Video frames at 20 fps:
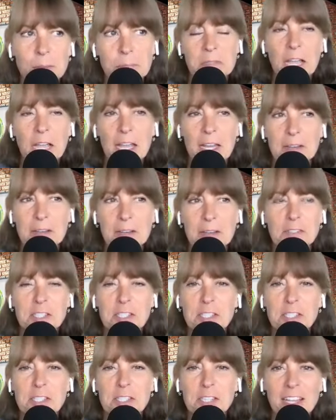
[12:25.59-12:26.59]
kind of
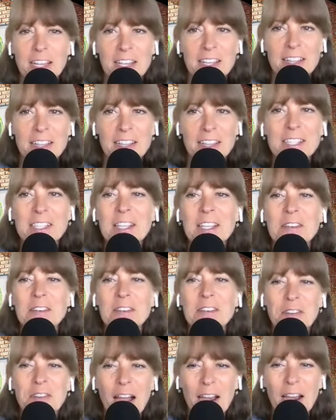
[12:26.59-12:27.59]
stuck in this
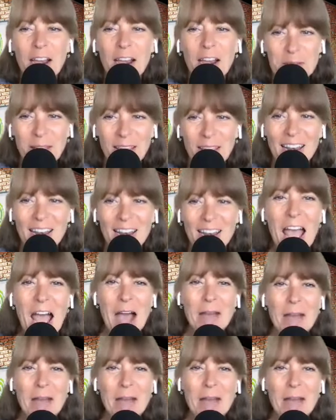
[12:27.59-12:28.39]
environment.